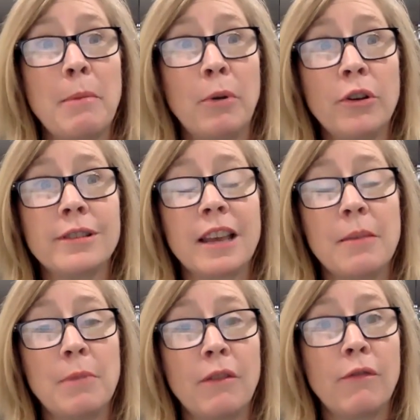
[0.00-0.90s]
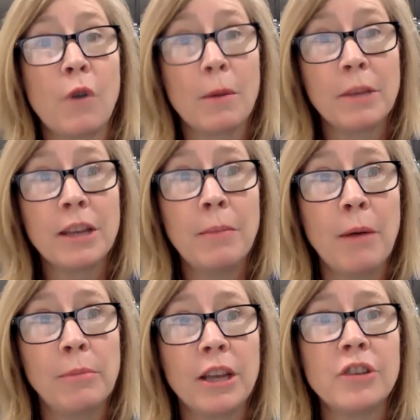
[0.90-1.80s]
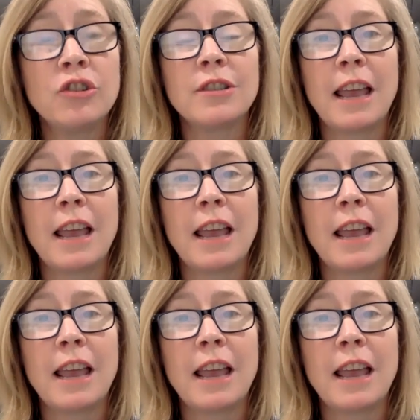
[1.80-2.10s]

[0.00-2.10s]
books can be formally published